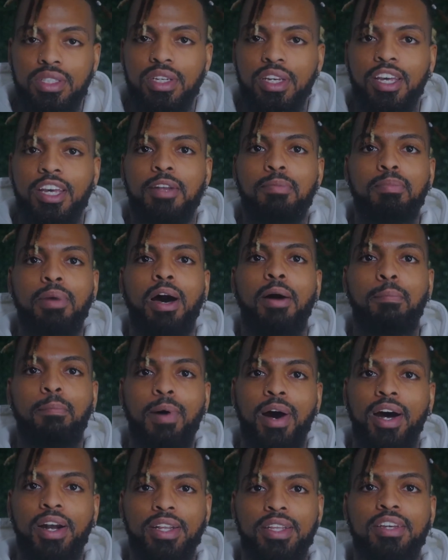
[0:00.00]
in my
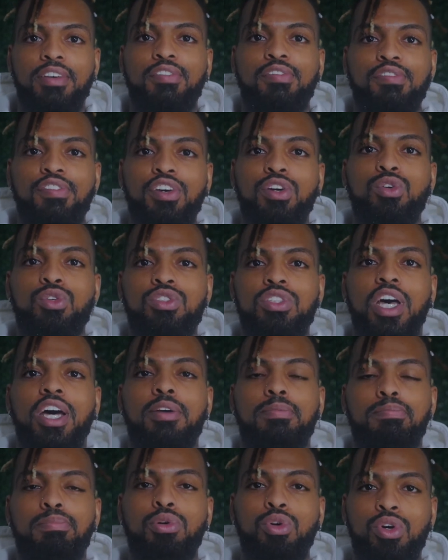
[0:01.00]
body. It feels
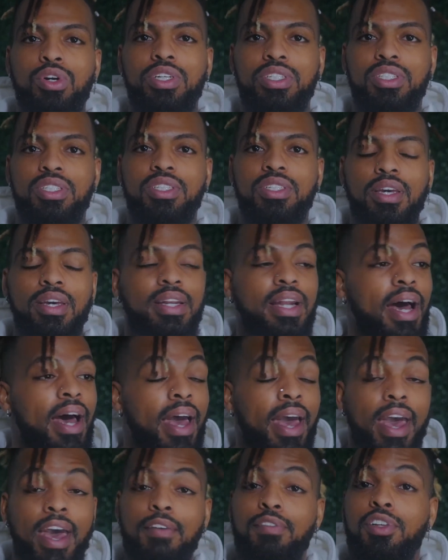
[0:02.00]
like poison, and I
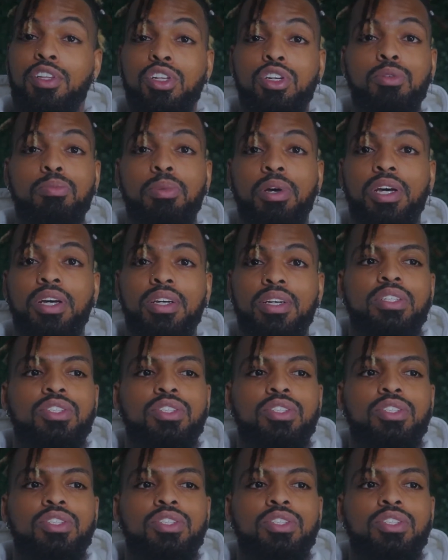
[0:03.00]
haven't looked back.